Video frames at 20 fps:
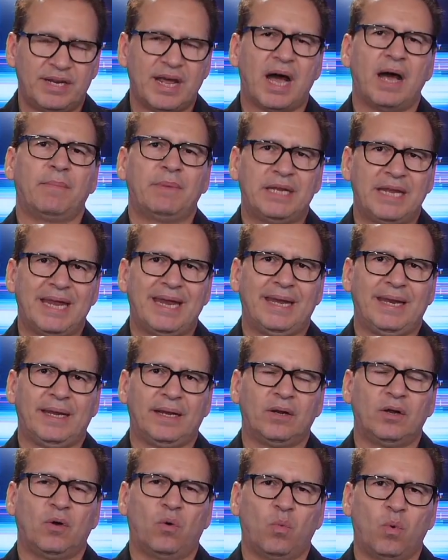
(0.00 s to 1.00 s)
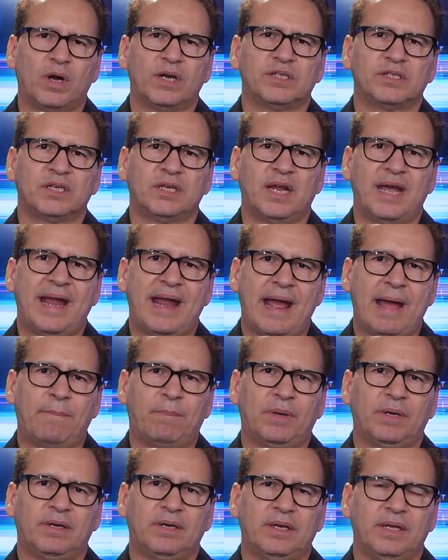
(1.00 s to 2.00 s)
dominating what is going to
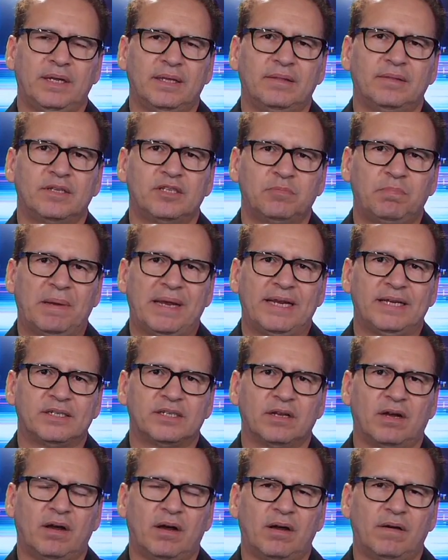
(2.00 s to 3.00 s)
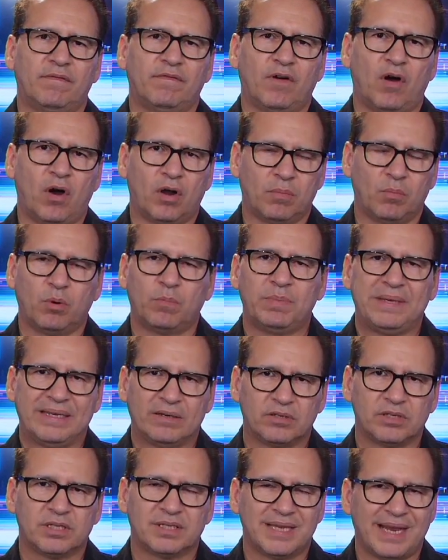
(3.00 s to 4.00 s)
happen in the space of
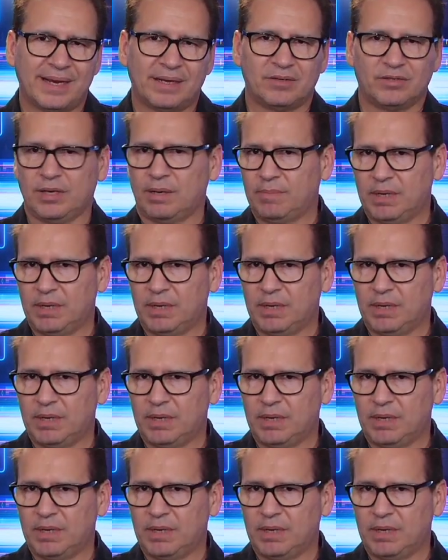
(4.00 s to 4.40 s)
automobile sales.